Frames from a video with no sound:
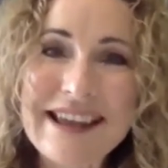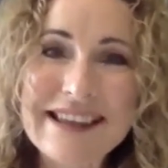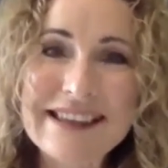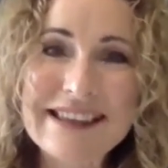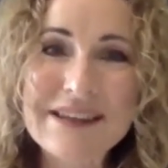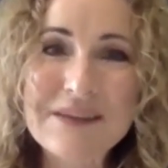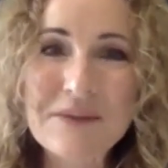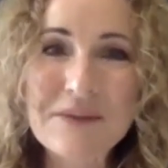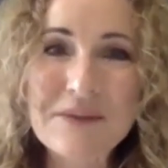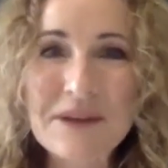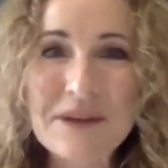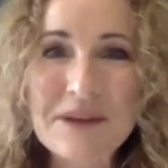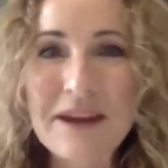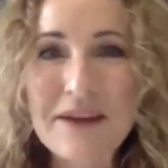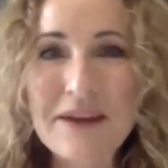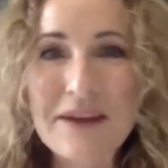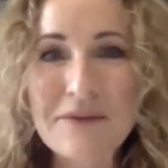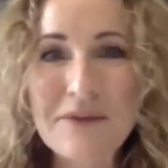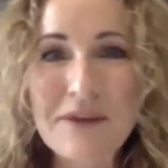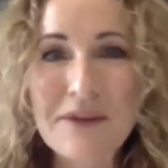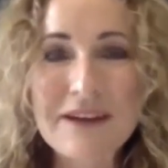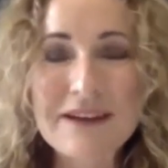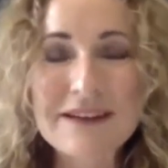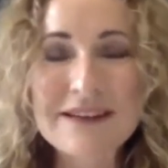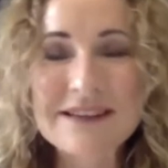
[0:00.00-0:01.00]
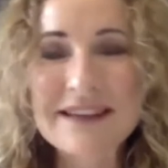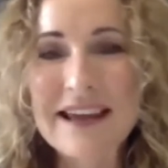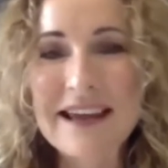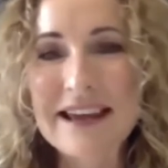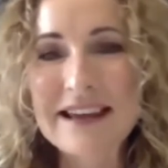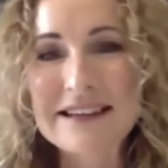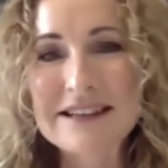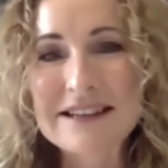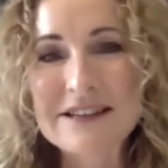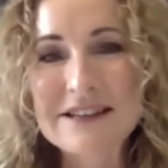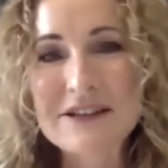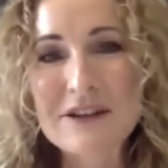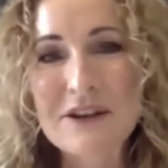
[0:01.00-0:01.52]
and then we have right
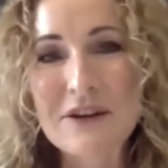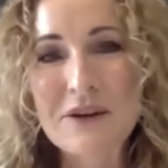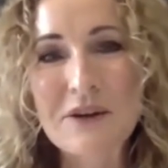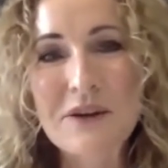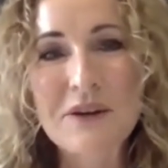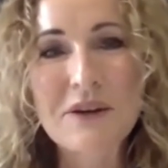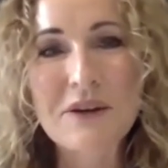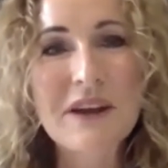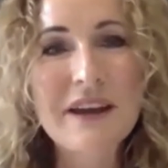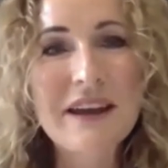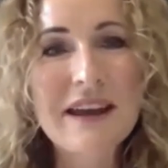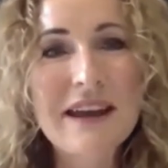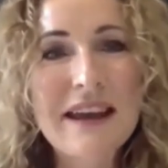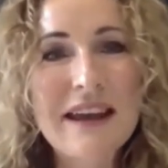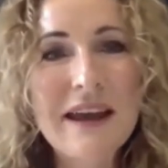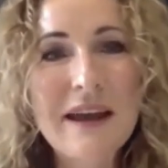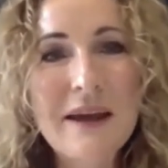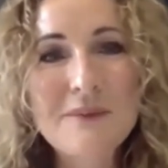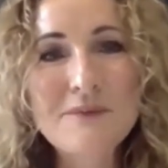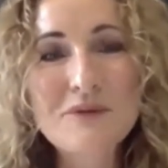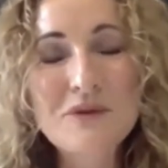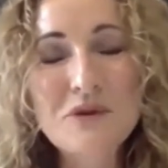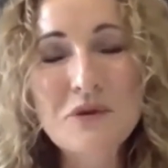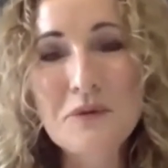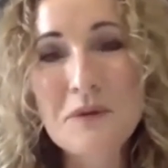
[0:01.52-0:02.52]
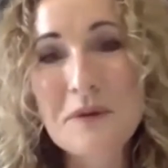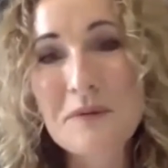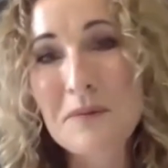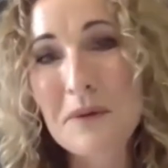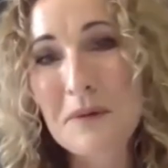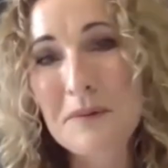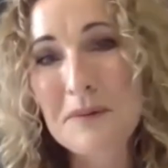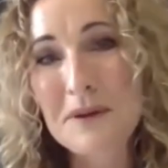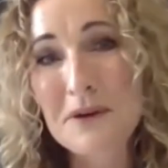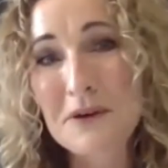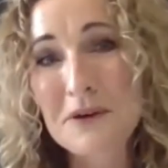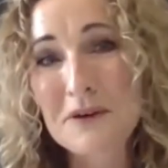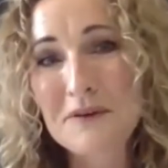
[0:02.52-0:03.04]
down to, I'm sure
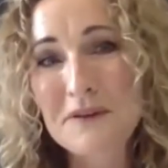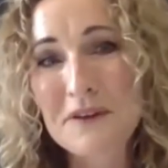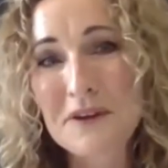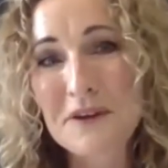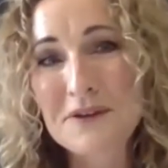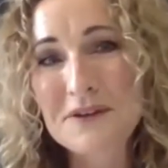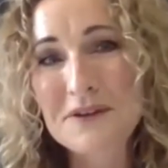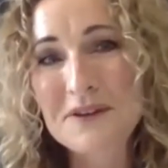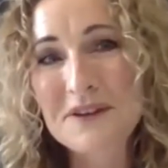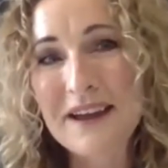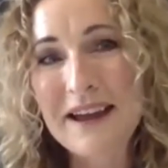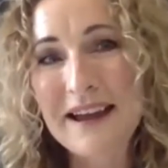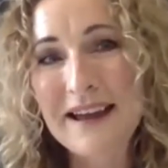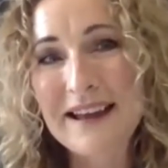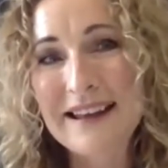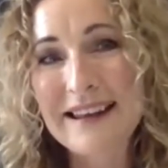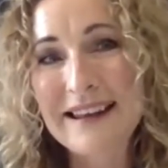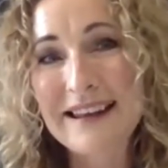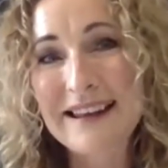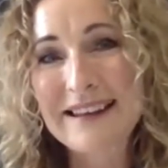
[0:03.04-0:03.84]
we've probably got a few